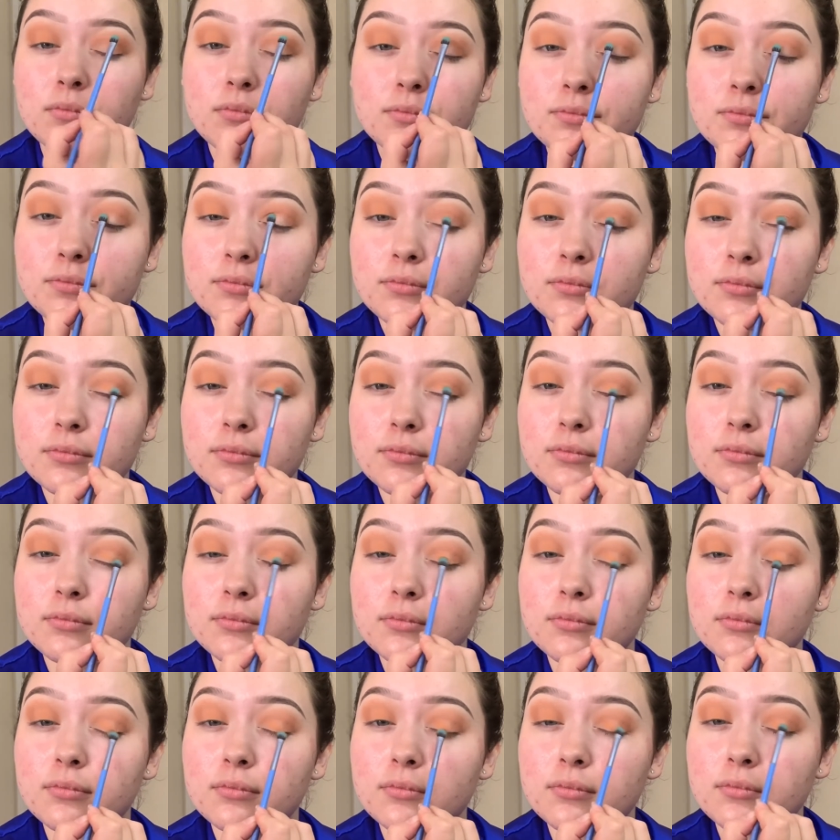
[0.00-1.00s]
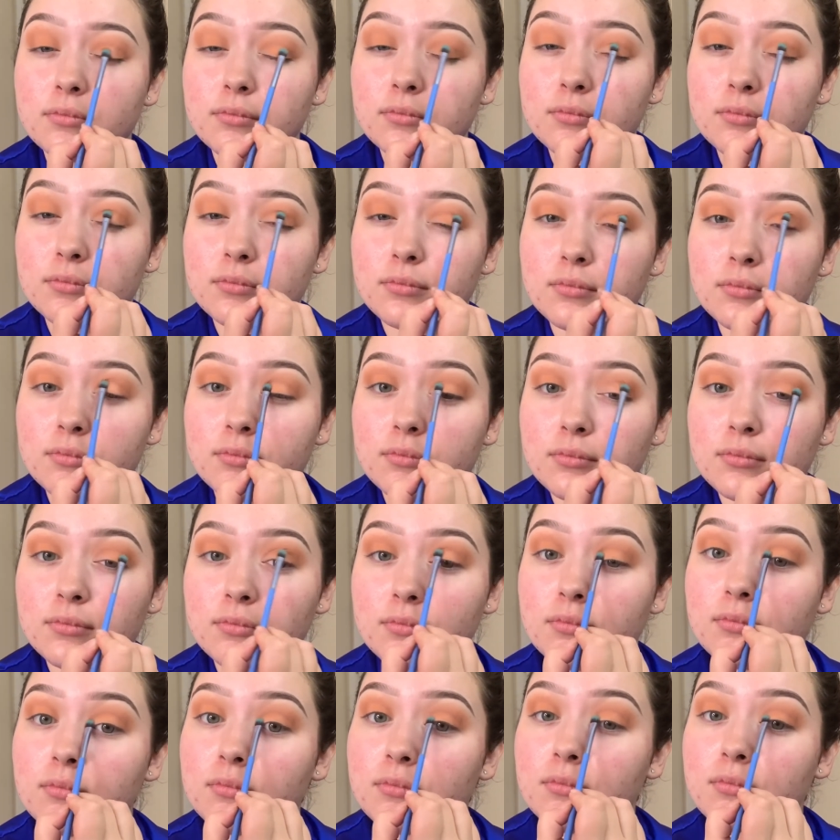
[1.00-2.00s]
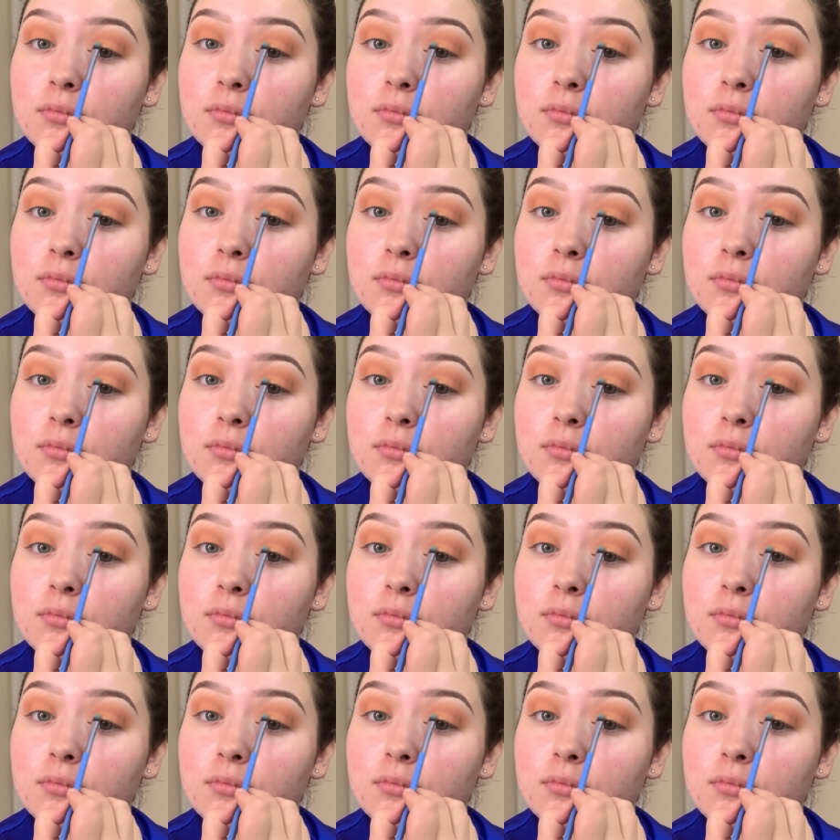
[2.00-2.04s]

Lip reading: (silence)